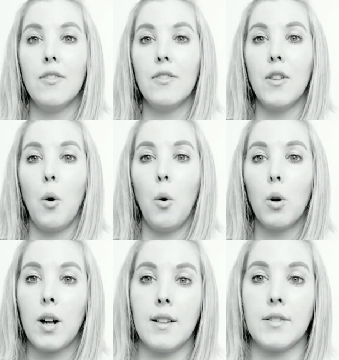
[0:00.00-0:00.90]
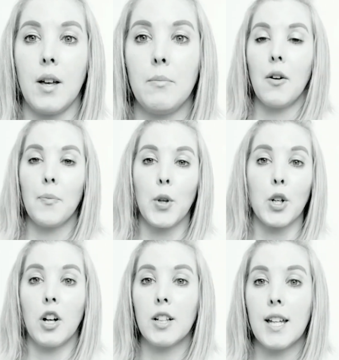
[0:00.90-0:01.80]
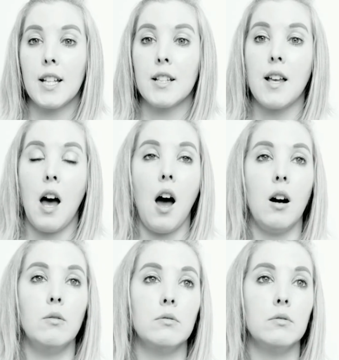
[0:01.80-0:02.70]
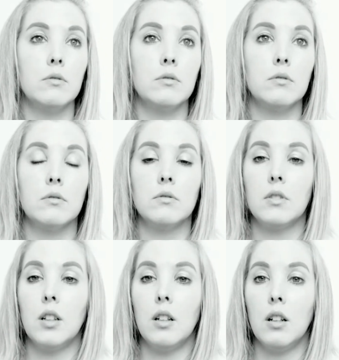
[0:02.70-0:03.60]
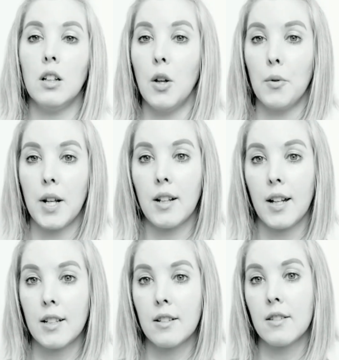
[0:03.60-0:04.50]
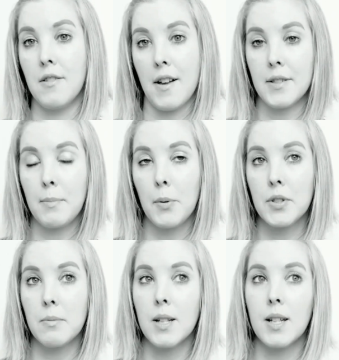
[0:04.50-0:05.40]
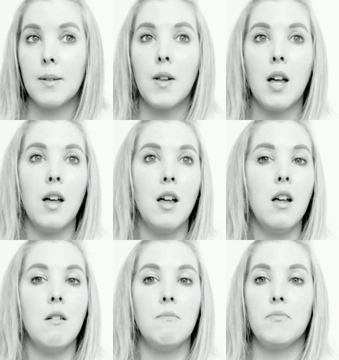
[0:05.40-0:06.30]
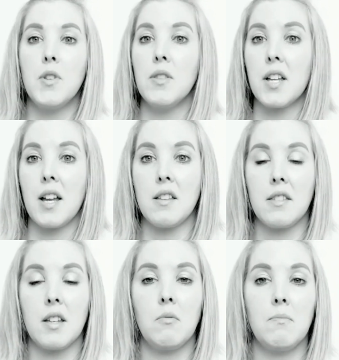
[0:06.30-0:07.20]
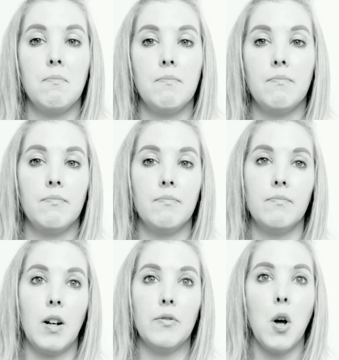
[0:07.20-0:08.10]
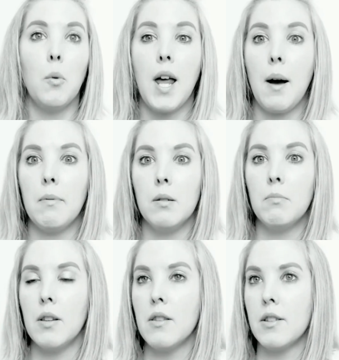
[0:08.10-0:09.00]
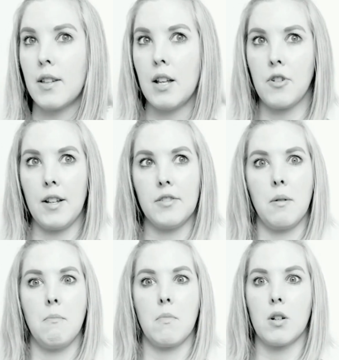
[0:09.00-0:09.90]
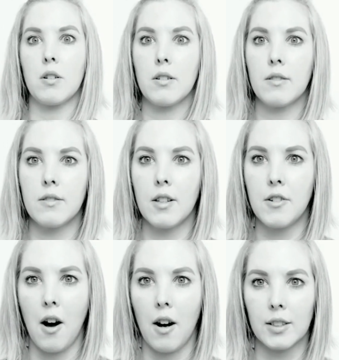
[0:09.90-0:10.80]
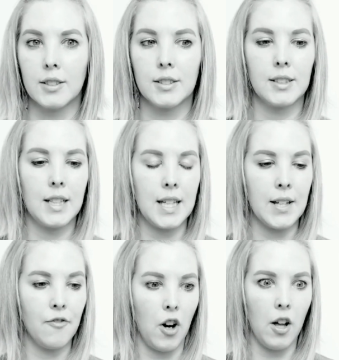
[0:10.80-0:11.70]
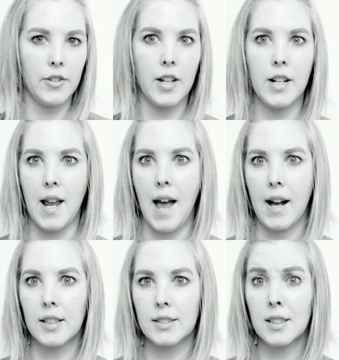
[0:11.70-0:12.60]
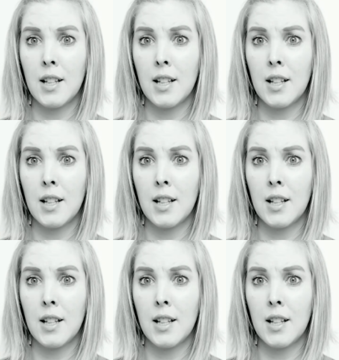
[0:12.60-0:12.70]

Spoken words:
the whole concept, they're young kids out alone at night. They're not supposed to be. Didn't think anything of note would happen, but this kid tries to murder the dogs. He falls on an axe.